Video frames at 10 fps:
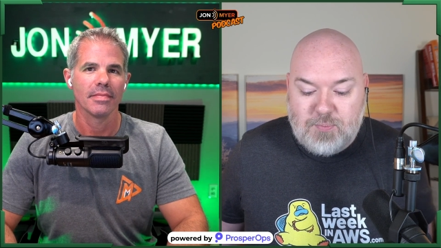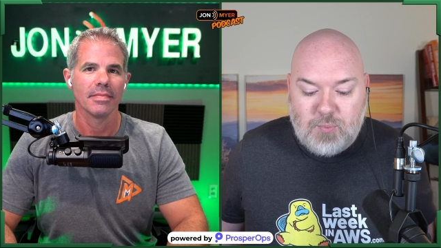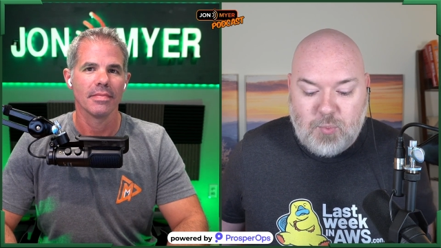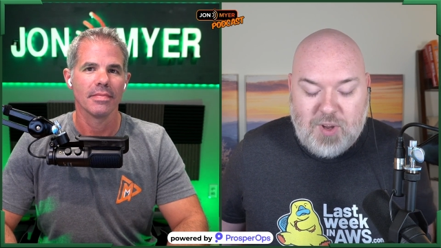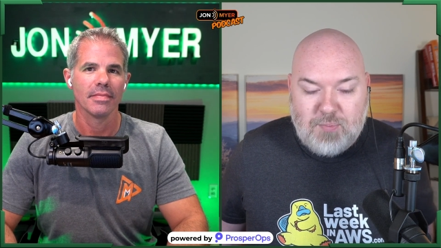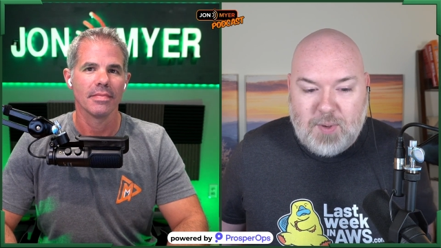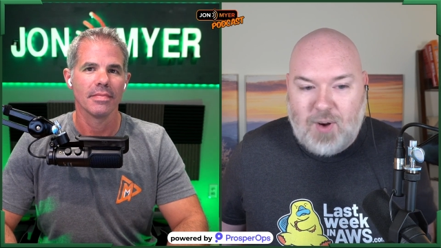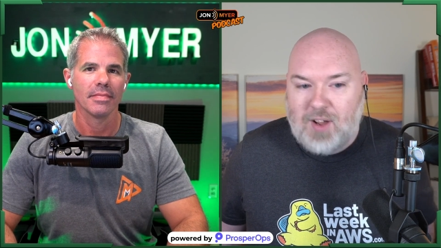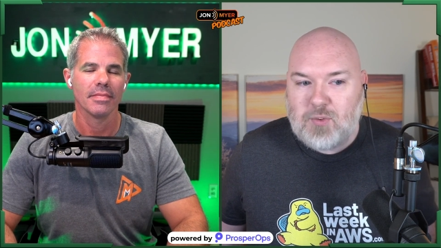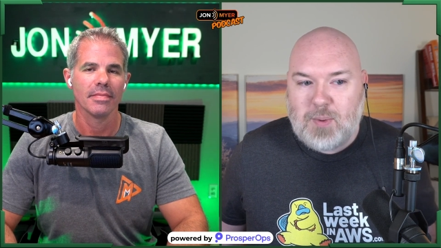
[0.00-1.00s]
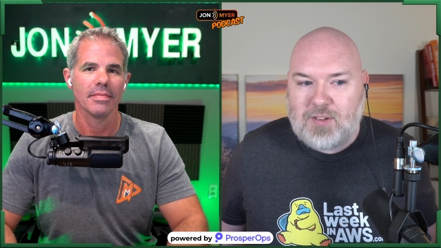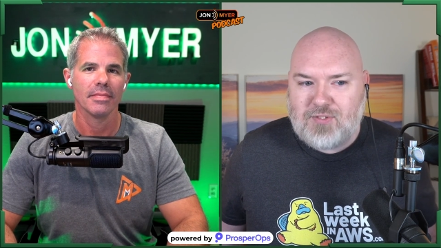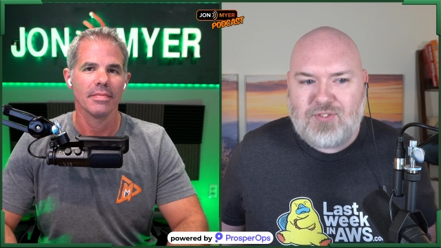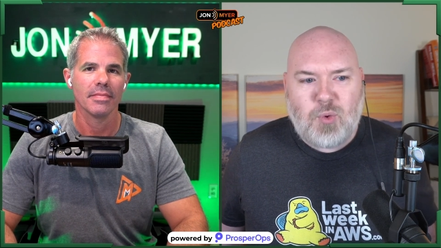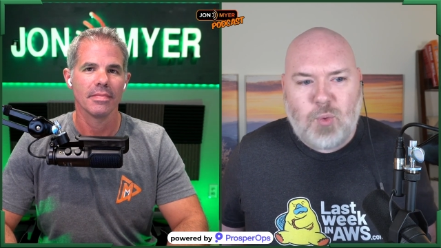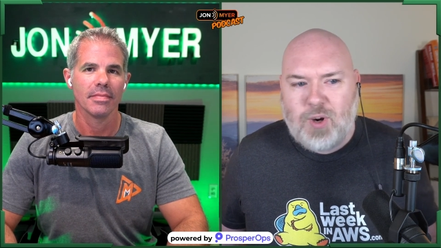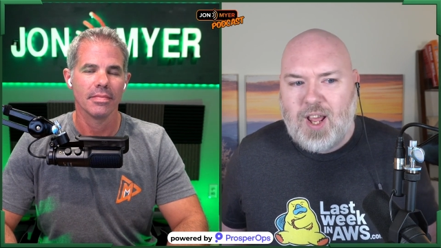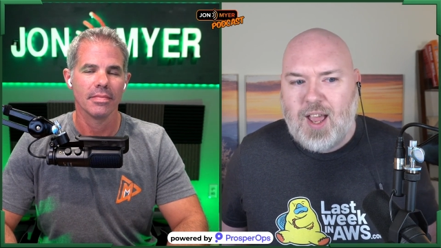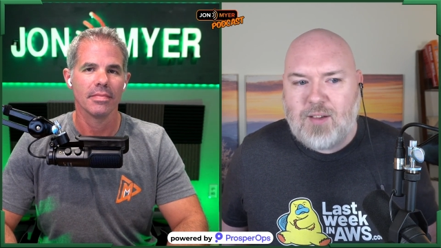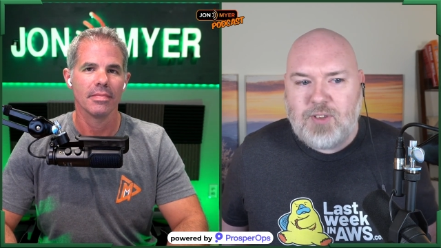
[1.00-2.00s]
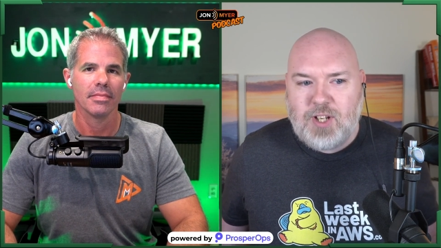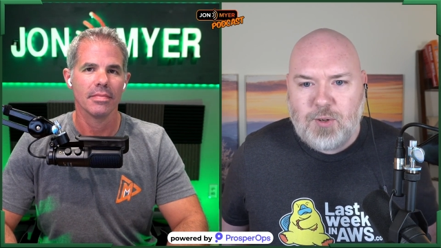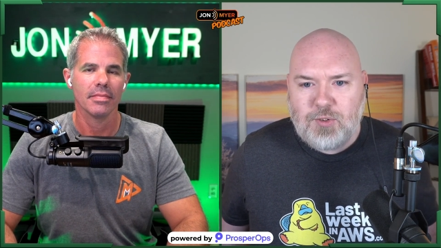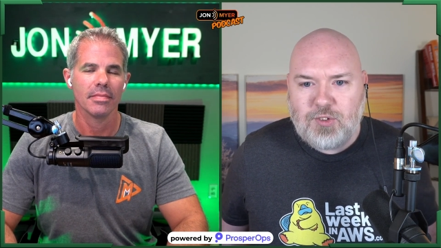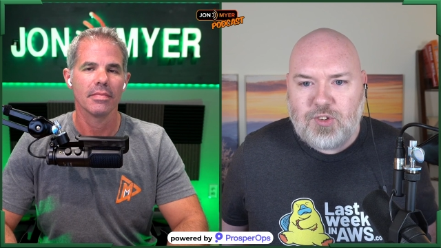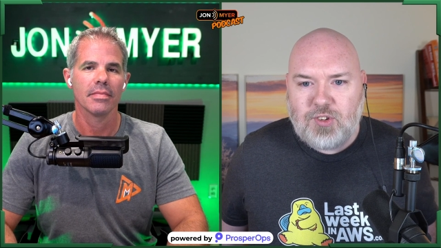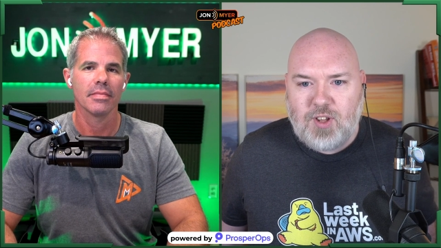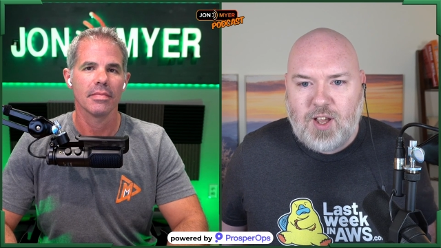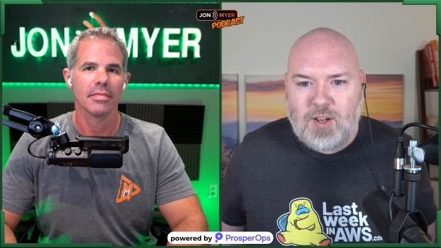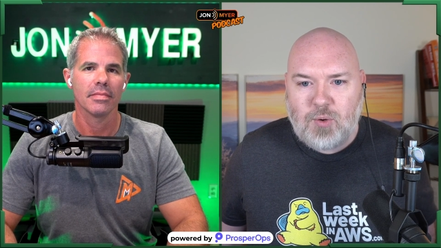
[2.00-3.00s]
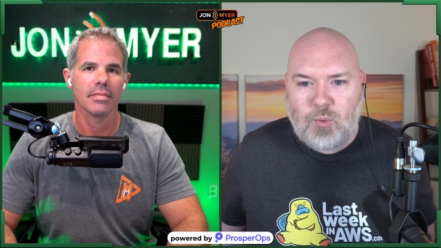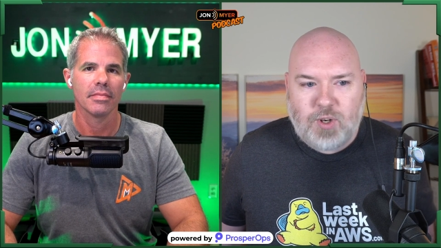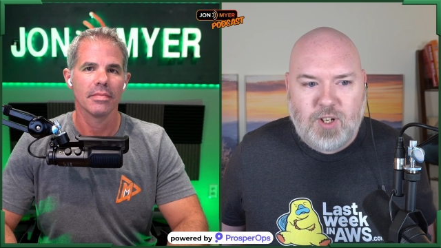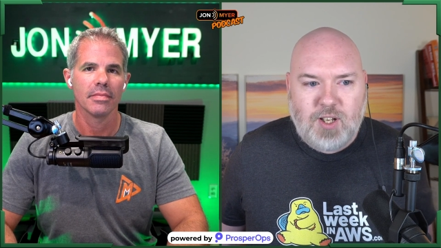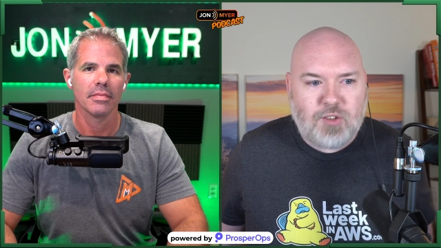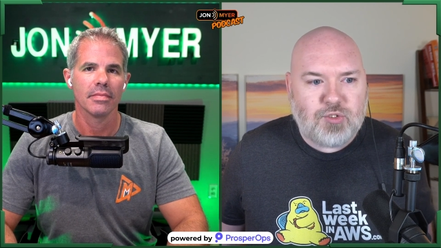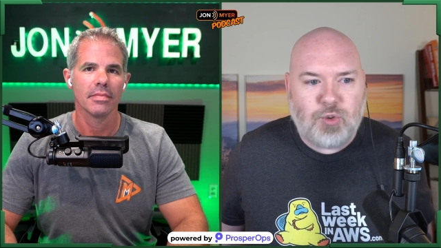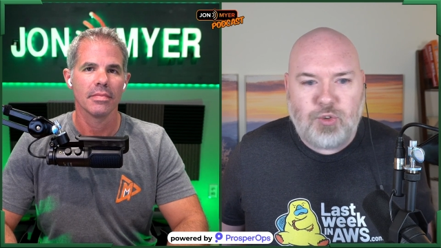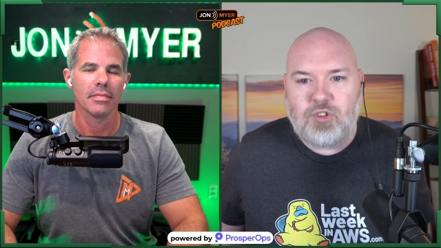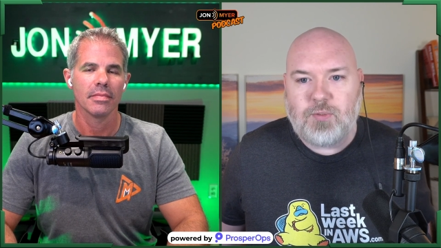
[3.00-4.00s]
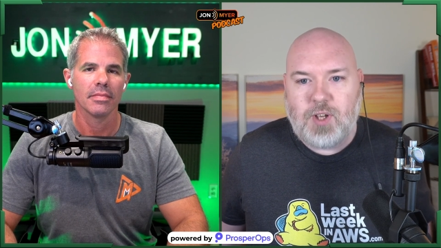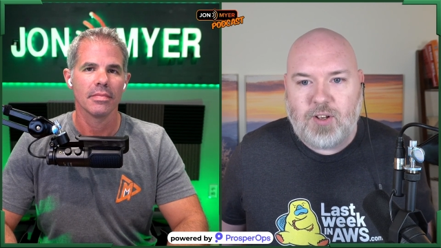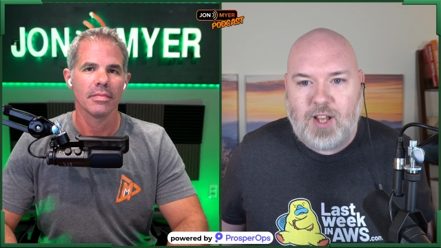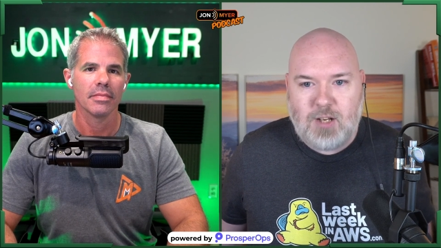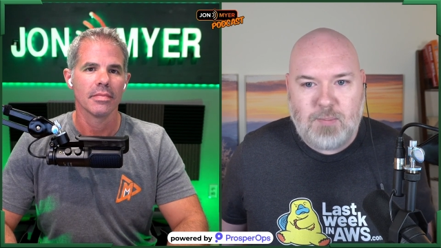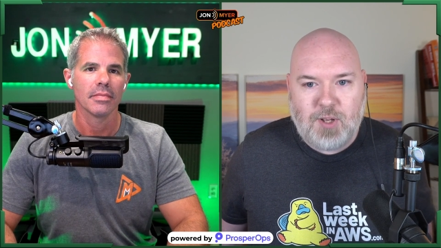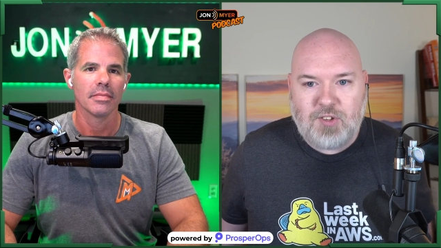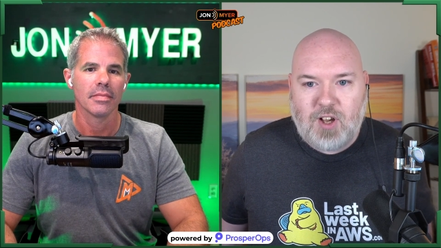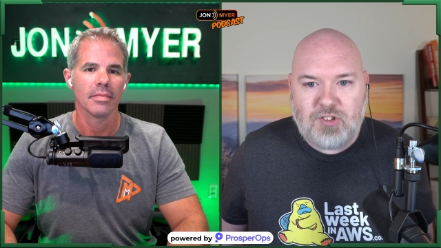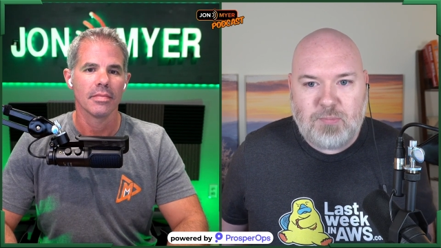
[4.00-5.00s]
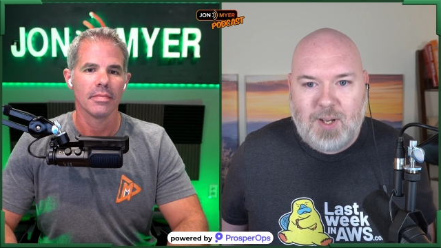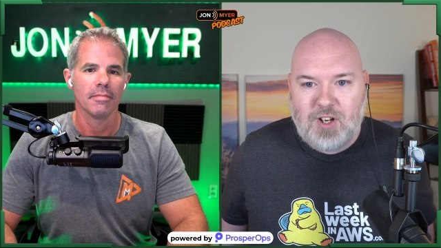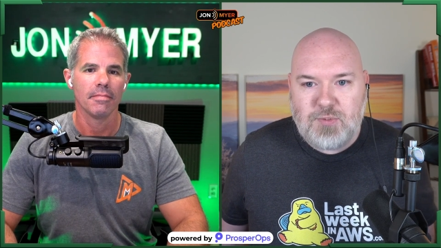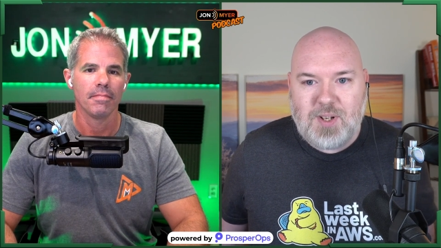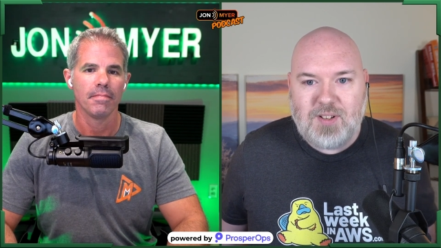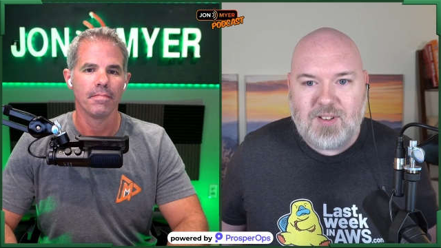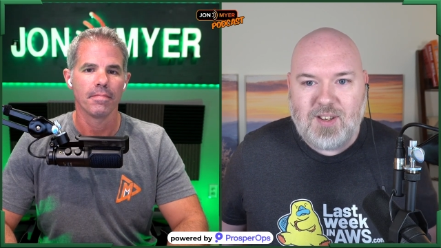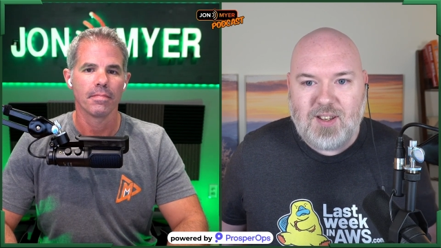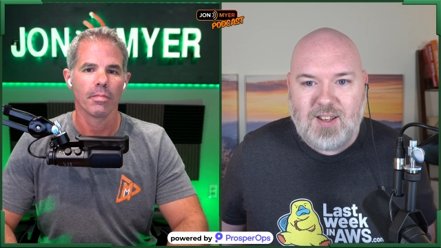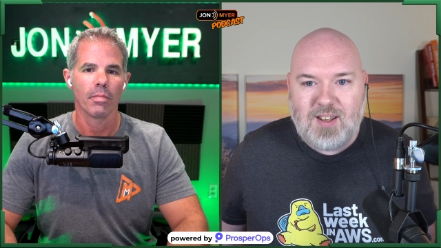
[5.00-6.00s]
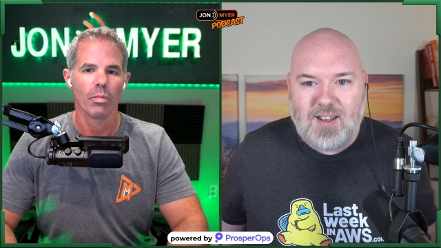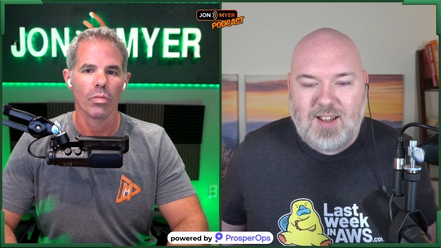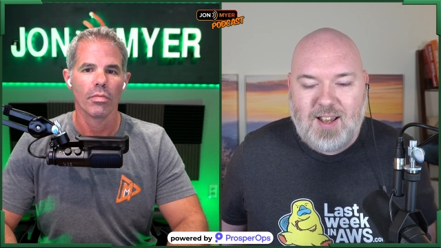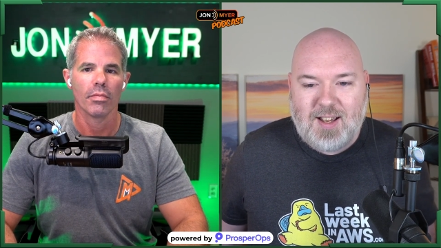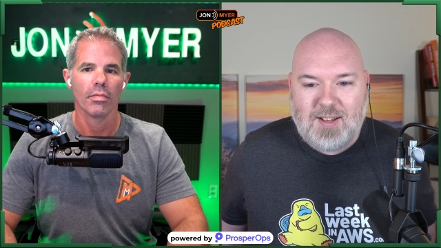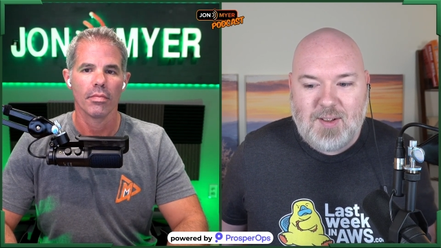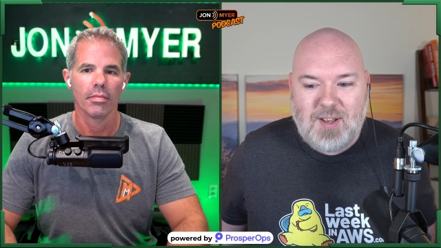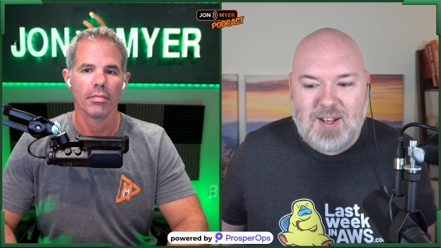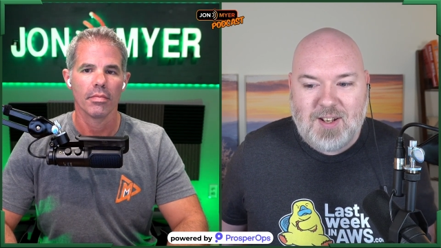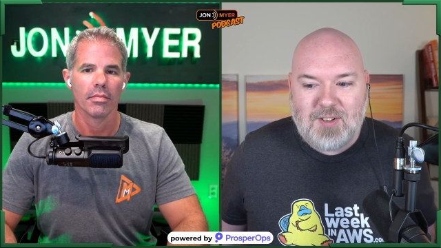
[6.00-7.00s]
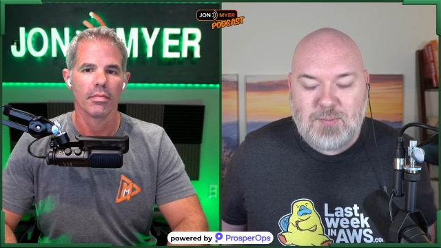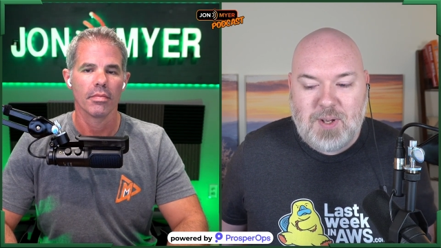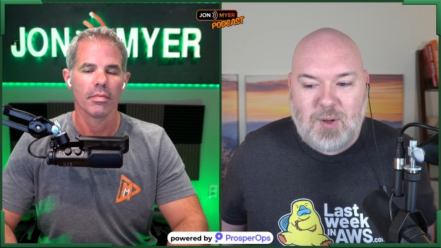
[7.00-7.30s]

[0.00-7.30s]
Speaker 1: We've been around for about 4.5 years, working exclusively on AWS cost management, and it's been a